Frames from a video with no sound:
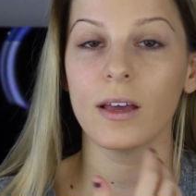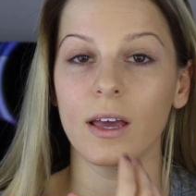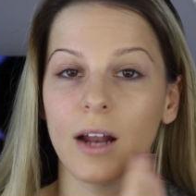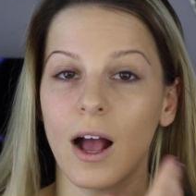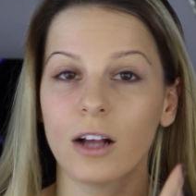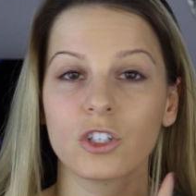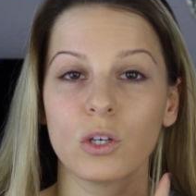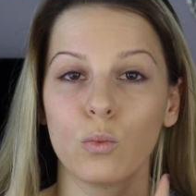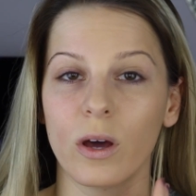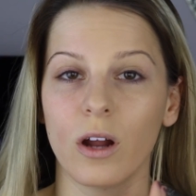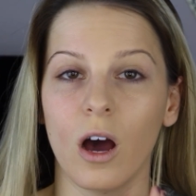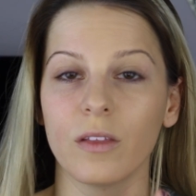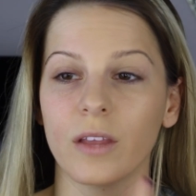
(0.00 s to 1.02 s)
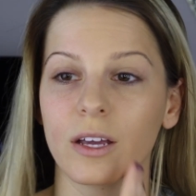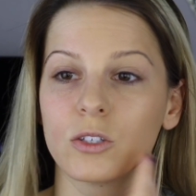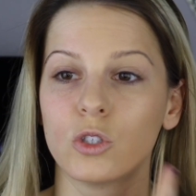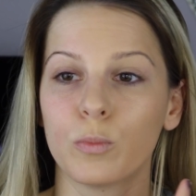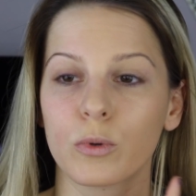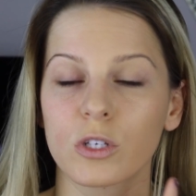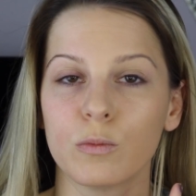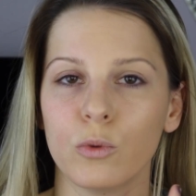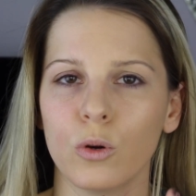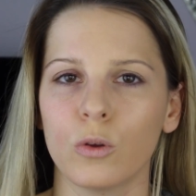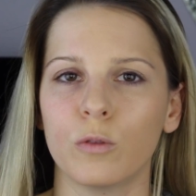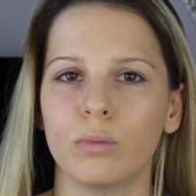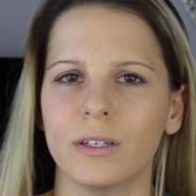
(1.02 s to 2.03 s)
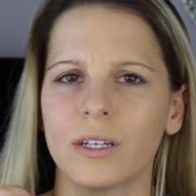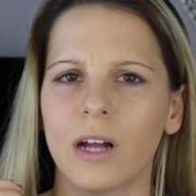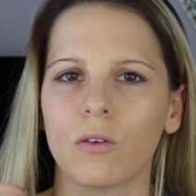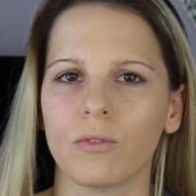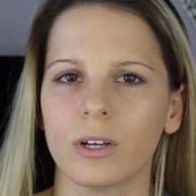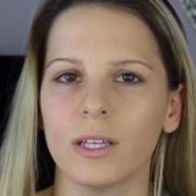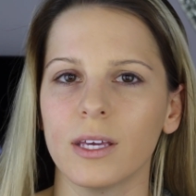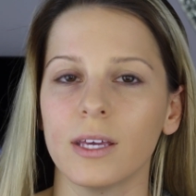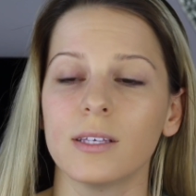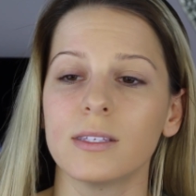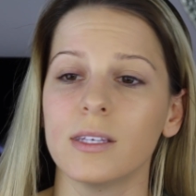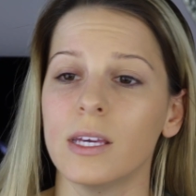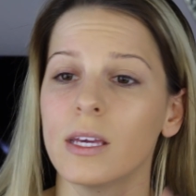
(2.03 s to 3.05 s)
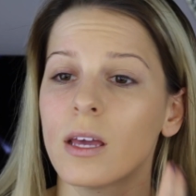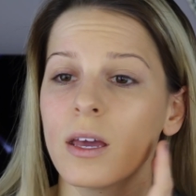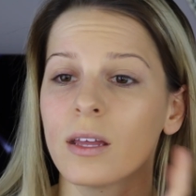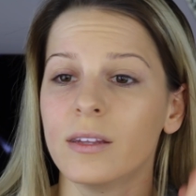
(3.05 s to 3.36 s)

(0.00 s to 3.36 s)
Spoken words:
It actually went on like super smooth, blended out really easy,